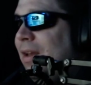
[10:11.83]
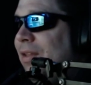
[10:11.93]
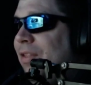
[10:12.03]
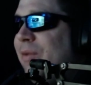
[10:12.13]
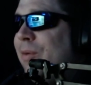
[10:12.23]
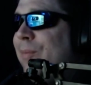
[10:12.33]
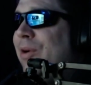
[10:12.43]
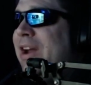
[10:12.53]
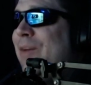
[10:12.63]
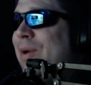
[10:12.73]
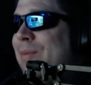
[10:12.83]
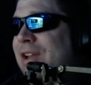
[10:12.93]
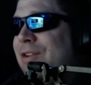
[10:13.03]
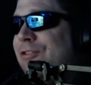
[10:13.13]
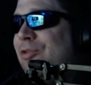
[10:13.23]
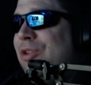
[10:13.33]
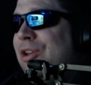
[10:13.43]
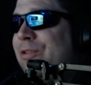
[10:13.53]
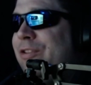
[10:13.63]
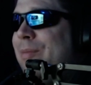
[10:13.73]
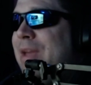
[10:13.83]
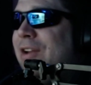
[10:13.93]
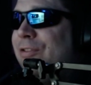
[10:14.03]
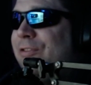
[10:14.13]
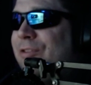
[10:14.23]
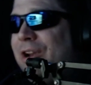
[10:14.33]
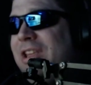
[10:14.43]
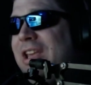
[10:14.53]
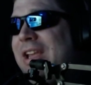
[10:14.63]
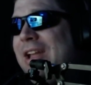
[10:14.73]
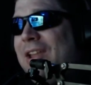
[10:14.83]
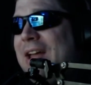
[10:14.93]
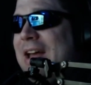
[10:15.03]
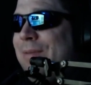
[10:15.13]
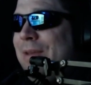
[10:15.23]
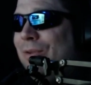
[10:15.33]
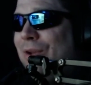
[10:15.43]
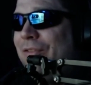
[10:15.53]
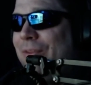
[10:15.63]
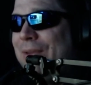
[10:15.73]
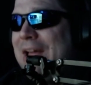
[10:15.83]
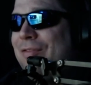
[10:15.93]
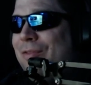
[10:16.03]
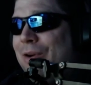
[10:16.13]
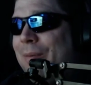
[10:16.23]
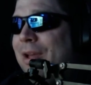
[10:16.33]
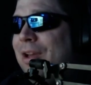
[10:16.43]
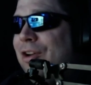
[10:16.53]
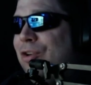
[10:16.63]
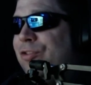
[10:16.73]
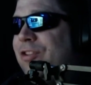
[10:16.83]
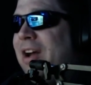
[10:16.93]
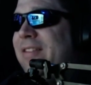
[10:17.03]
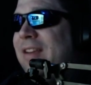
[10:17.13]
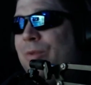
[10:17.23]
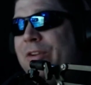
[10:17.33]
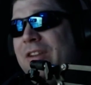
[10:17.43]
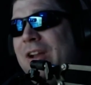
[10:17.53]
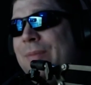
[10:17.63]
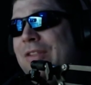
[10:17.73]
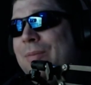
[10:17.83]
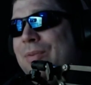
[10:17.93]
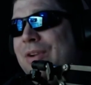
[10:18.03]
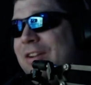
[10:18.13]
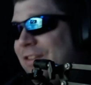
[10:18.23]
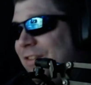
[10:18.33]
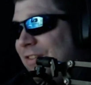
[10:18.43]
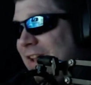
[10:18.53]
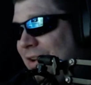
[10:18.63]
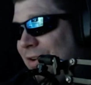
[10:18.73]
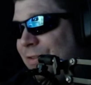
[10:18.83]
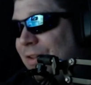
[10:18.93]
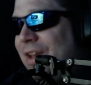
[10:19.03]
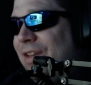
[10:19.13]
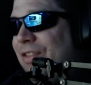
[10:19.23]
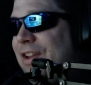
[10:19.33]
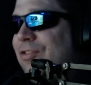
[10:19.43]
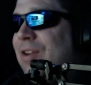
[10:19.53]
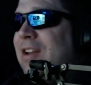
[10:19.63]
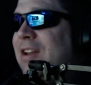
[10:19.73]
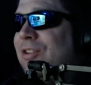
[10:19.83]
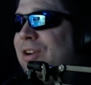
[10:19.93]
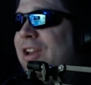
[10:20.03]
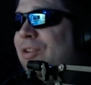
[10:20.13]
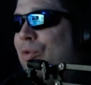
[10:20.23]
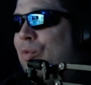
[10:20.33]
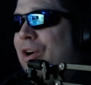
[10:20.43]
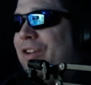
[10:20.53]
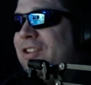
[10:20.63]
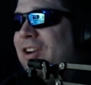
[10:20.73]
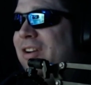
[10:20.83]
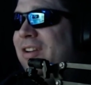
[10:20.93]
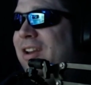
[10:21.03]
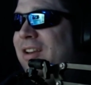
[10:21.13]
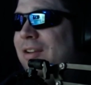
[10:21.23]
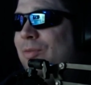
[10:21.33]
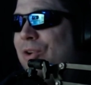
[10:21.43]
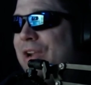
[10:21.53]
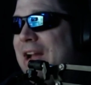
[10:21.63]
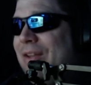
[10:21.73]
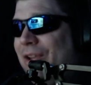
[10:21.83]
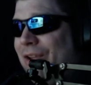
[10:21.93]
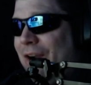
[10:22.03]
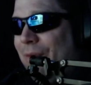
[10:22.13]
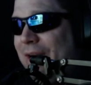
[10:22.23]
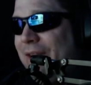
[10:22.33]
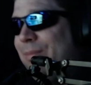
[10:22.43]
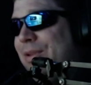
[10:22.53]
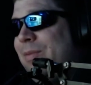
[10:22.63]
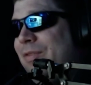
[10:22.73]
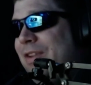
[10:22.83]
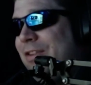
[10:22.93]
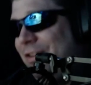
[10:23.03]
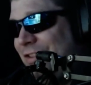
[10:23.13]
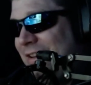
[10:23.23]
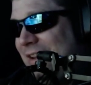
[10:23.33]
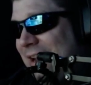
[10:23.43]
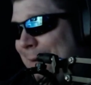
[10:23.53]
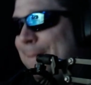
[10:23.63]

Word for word: They were bought out by Maker Studios, and Maker started kicking a lot of people off the platform whose content wasn't up to their production standards. They tried to turn it into a walled garden, and it didn't work out in the long run, and Blip eventually shut down.